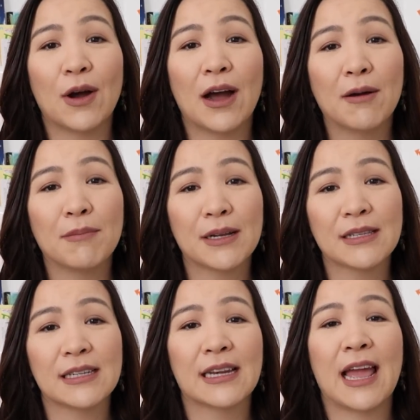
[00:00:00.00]

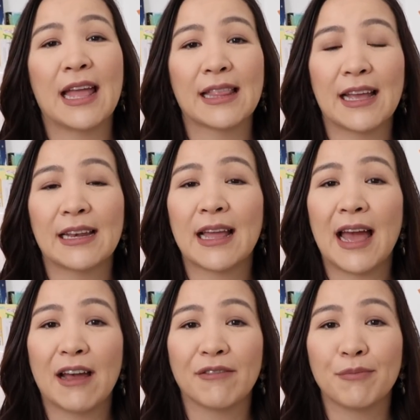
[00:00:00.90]
unbutton and then
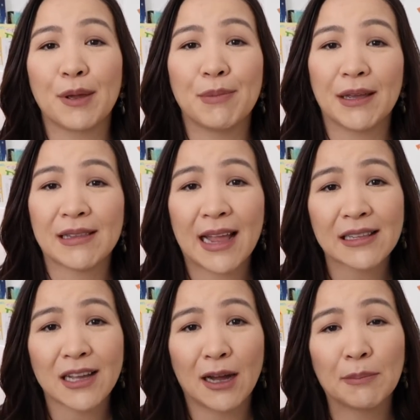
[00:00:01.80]
have maybe a
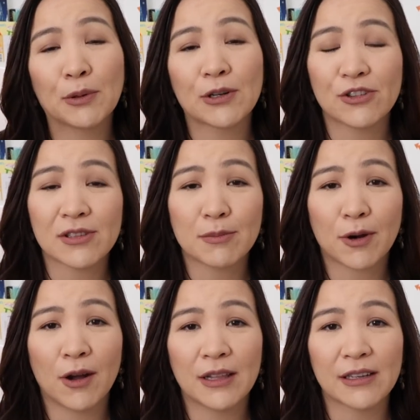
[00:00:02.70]
tank top or just a
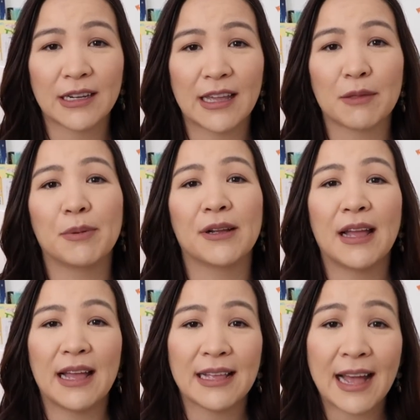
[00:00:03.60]
bra underneath, but
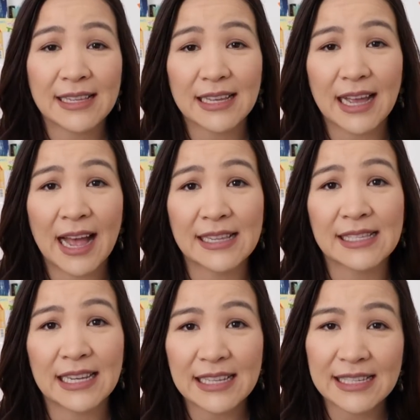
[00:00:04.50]
it
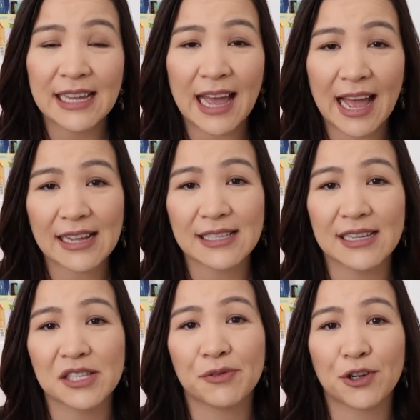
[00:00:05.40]
has easy
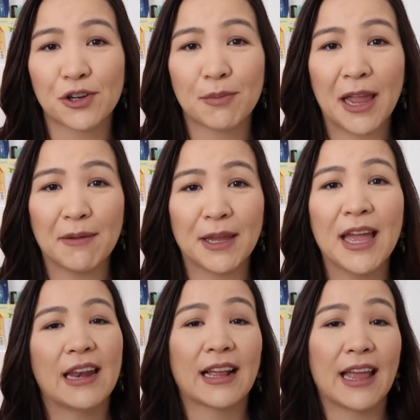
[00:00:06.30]
access for your baby,
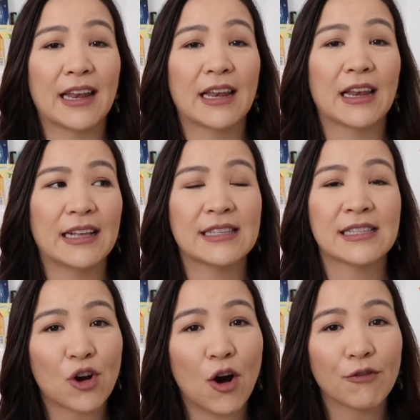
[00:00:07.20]
and again,
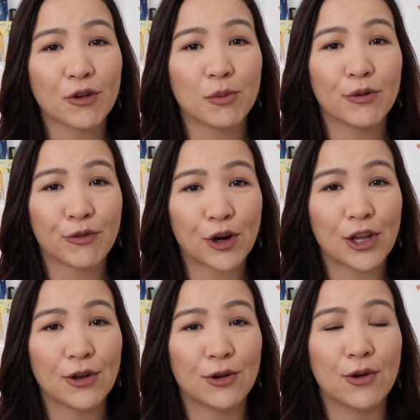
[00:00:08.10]
it's comfortable for
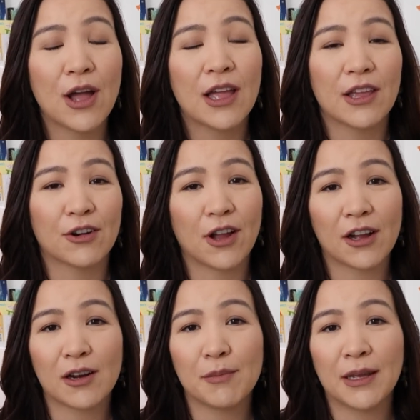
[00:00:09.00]
you. You're not
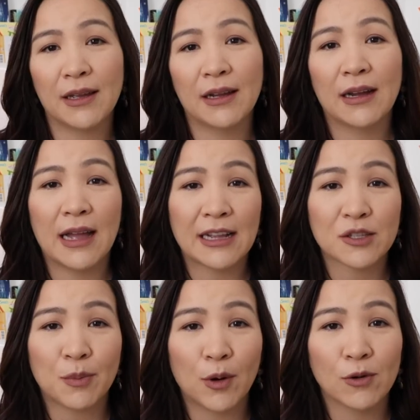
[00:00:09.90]
going to be
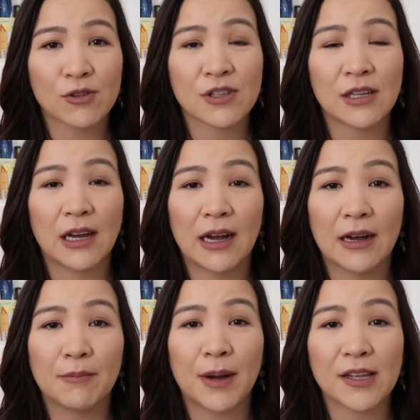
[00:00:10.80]
exposed
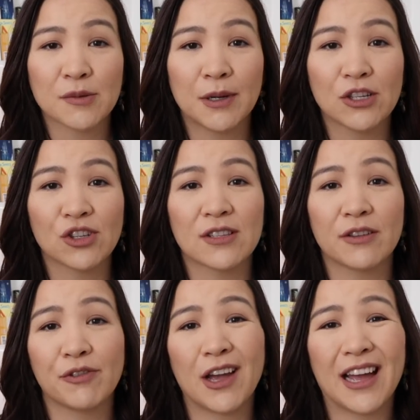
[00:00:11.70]
as much as
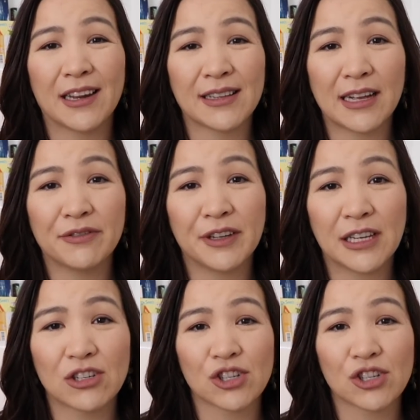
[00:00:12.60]
if you had a tight fitting